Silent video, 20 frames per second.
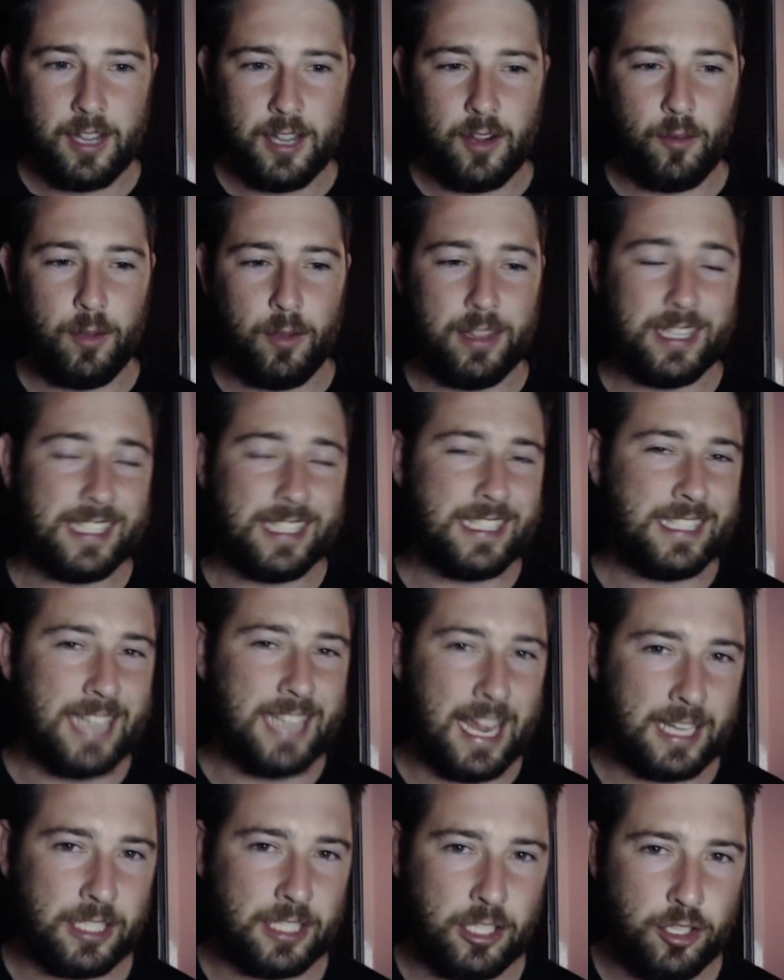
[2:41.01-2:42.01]
with the
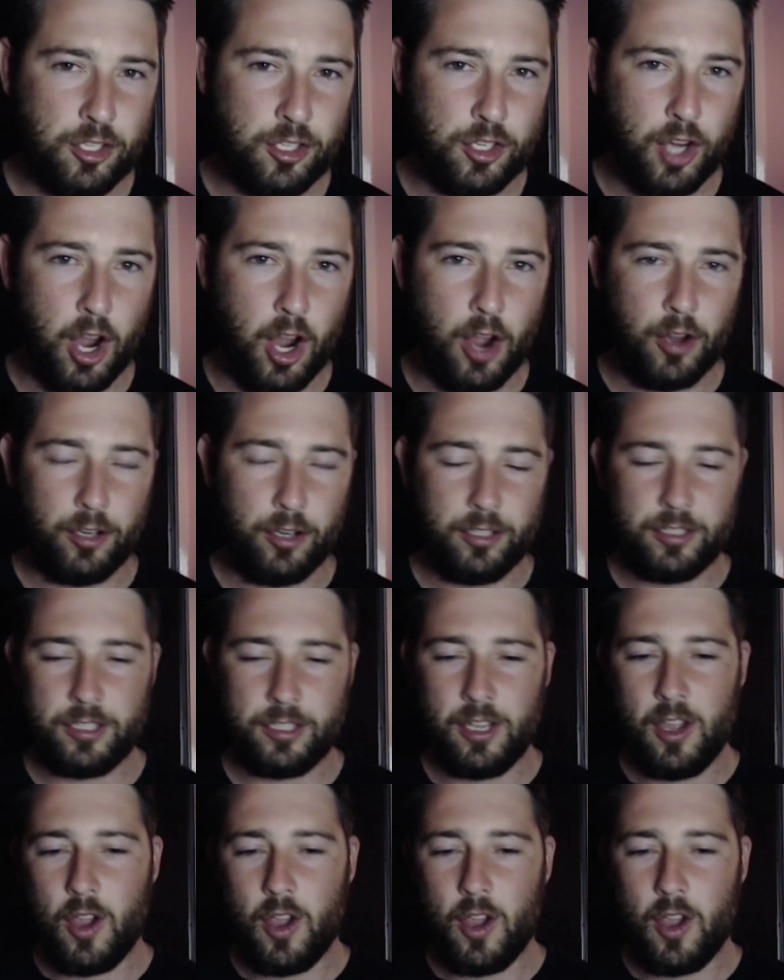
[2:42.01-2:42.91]
sexist jokes,